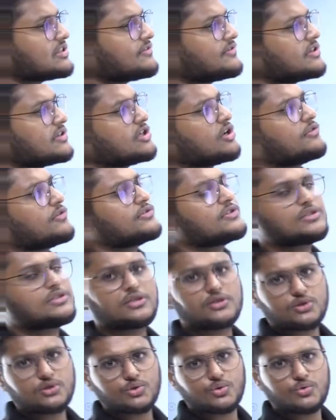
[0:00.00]
safety
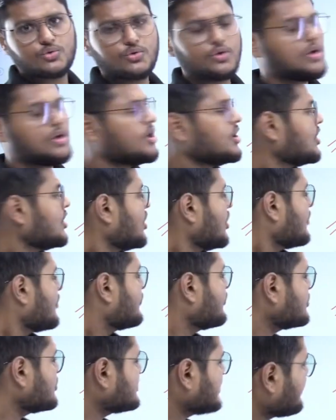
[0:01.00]
officers do?
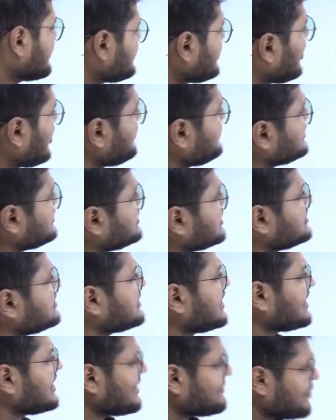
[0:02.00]
Food safety
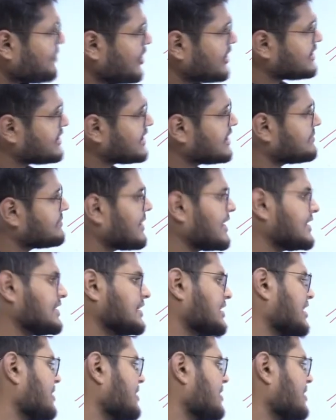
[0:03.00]
officers are appointed by the